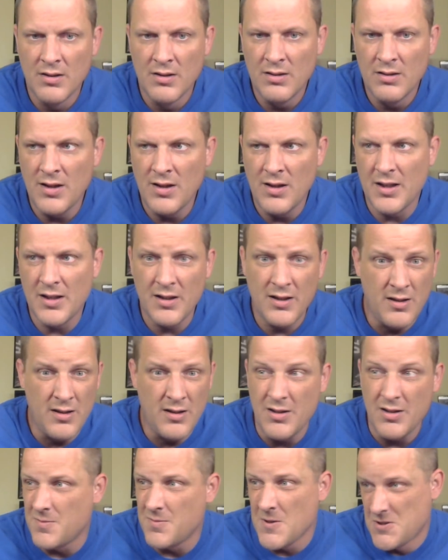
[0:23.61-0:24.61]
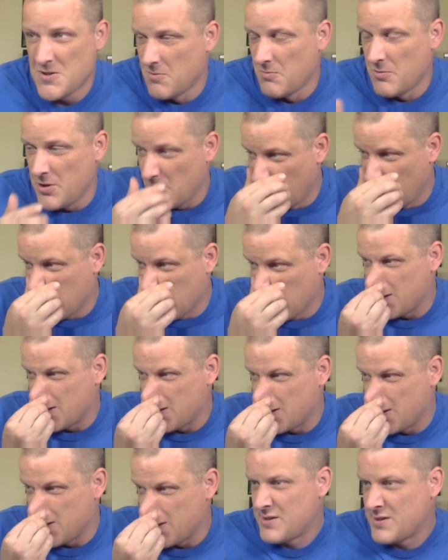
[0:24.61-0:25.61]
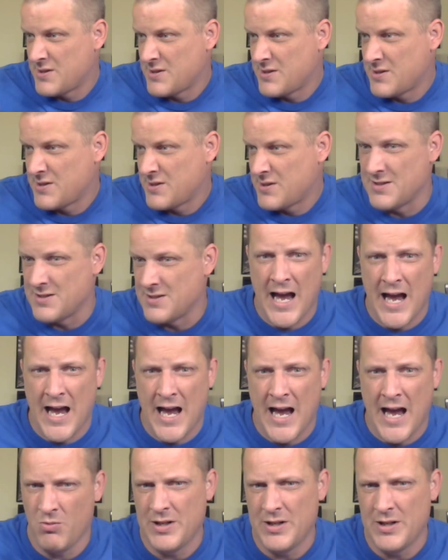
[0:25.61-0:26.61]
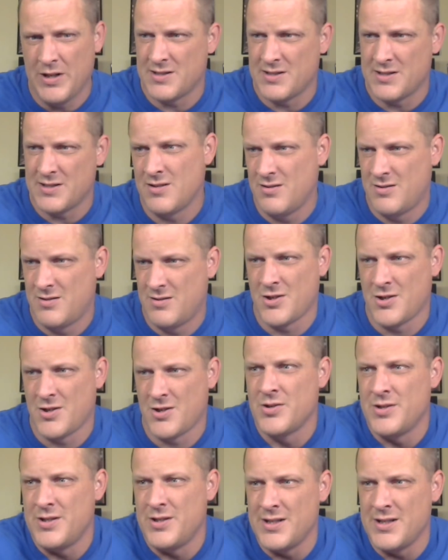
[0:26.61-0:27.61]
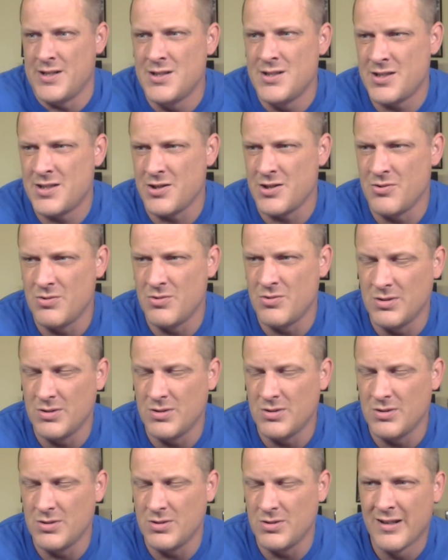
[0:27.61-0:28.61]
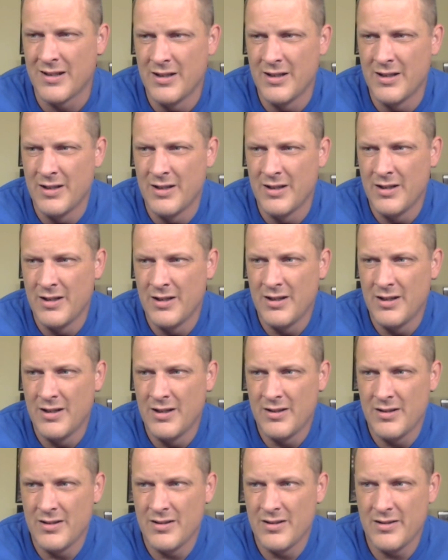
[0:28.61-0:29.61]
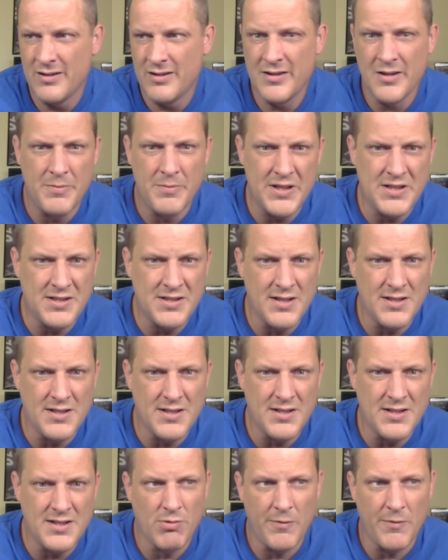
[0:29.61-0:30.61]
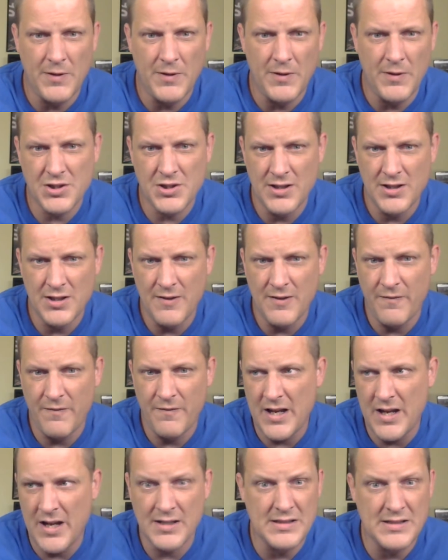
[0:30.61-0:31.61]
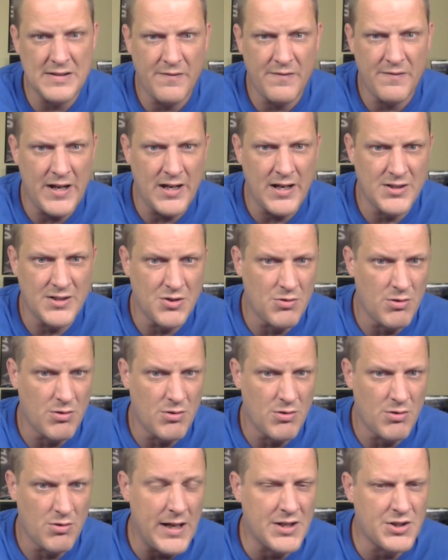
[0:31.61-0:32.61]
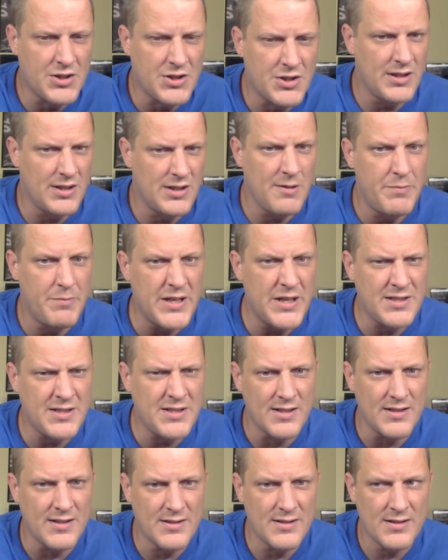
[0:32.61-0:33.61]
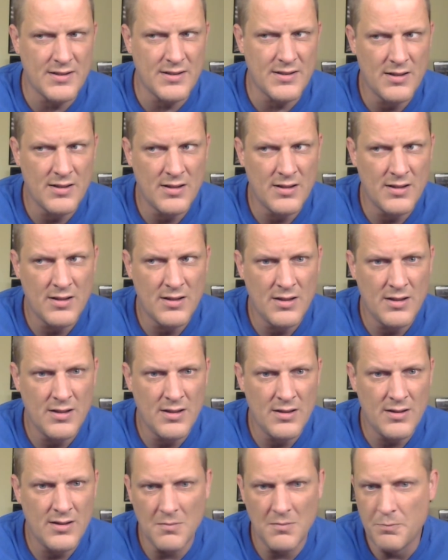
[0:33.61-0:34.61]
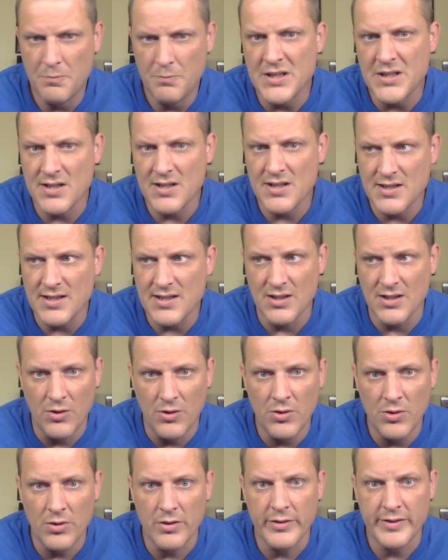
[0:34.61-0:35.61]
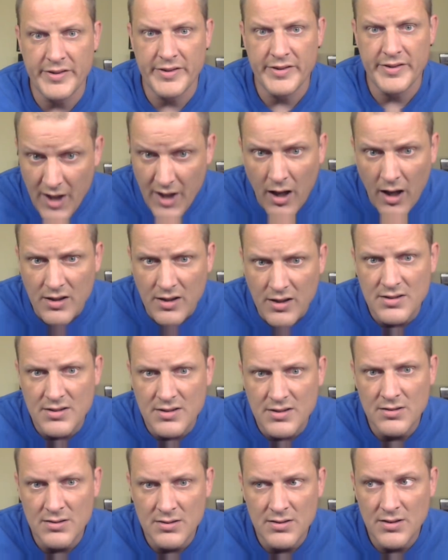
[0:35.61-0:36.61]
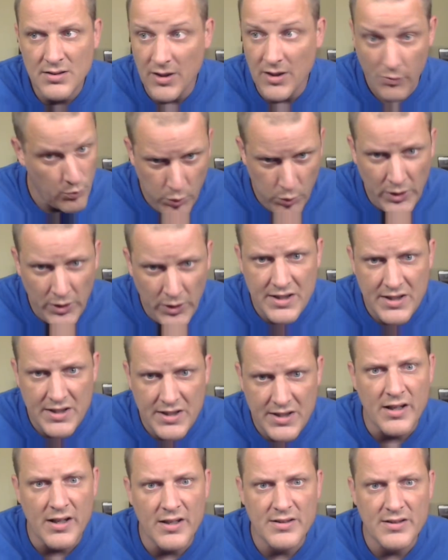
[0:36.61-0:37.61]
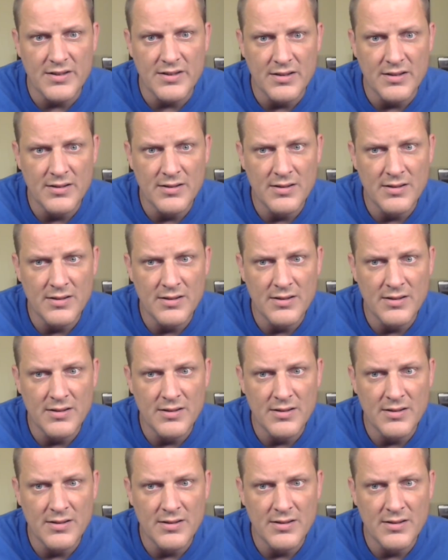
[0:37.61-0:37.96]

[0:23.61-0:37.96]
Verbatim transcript: Especially when you look at the wrestling business now and what it's turned into, like, the business is a reflection of the fans. The fans are a reflection of the business. The business as a whole sucks. It really does.